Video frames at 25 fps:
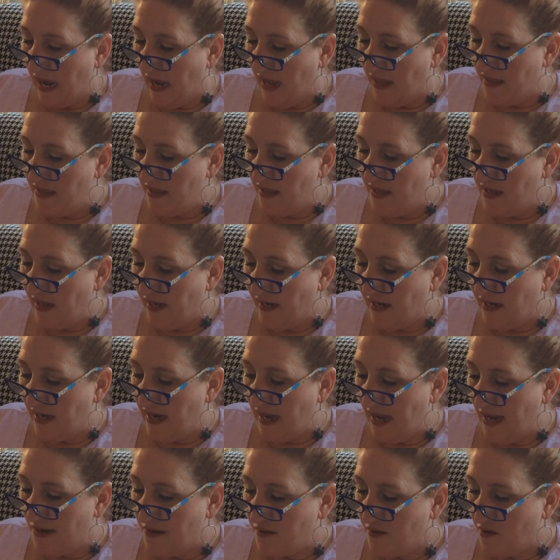and then I can
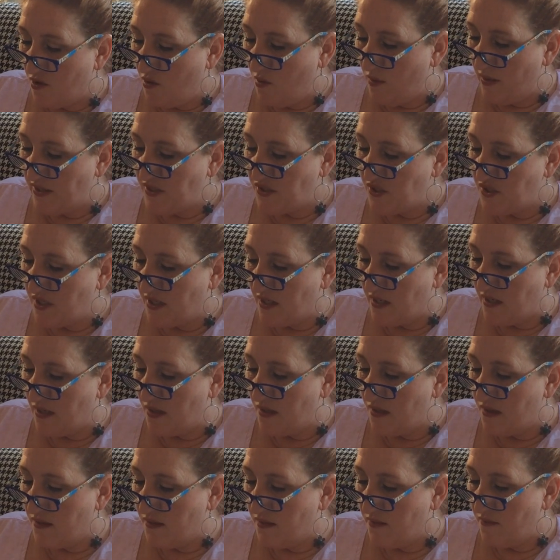answer
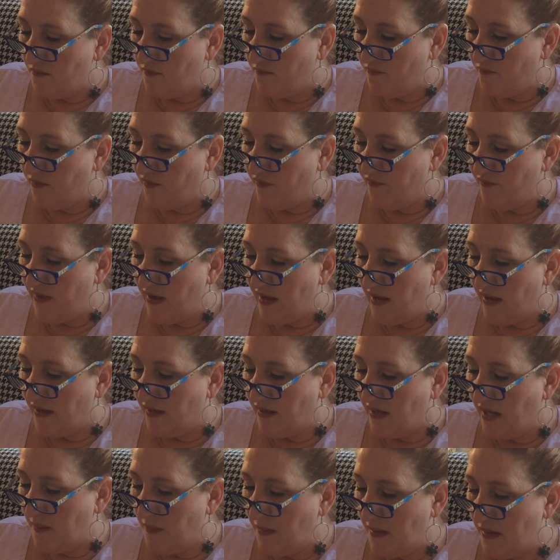questions for fun.
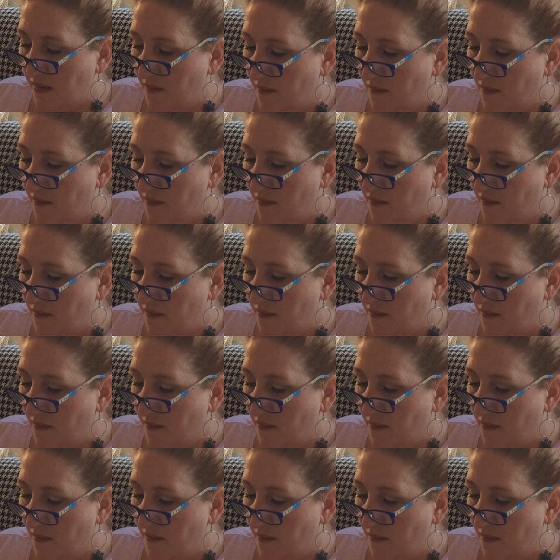Give me